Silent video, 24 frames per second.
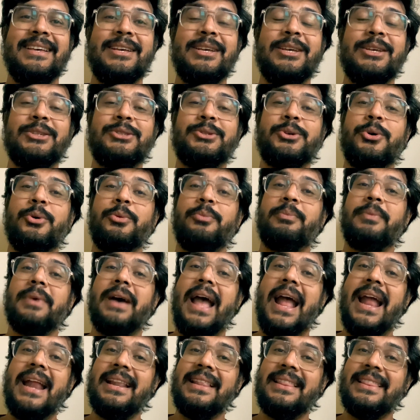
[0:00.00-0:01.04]
So,
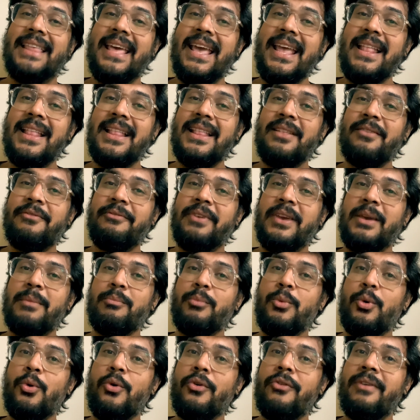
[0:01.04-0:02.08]
and then we
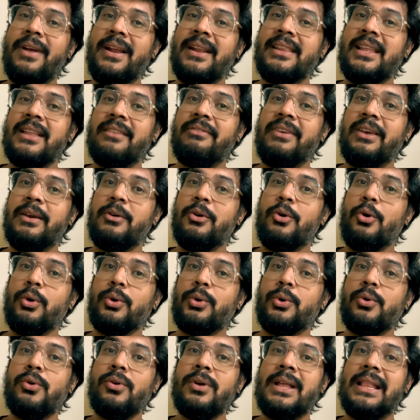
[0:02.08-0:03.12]
move and then we go
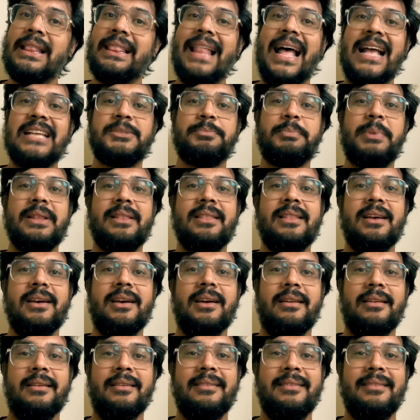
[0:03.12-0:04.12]
to Lajpat Nagar.